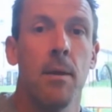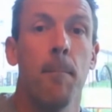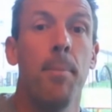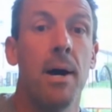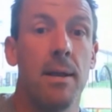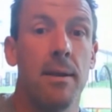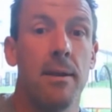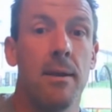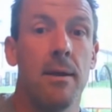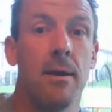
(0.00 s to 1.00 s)
But
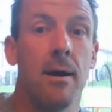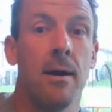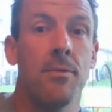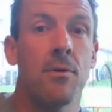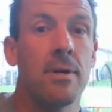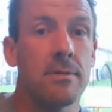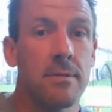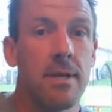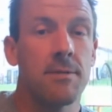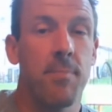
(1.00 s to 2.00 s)
there is
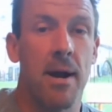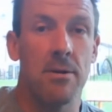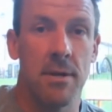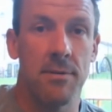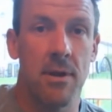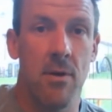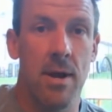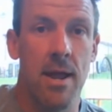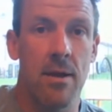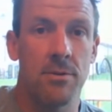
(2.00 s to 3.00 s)
less buyers out there
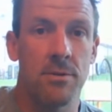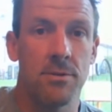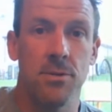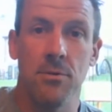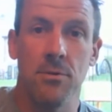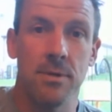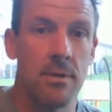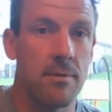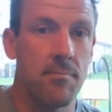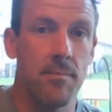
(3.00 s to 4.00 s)
right now just due
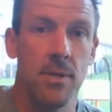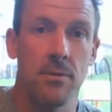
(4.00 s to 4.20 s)
to,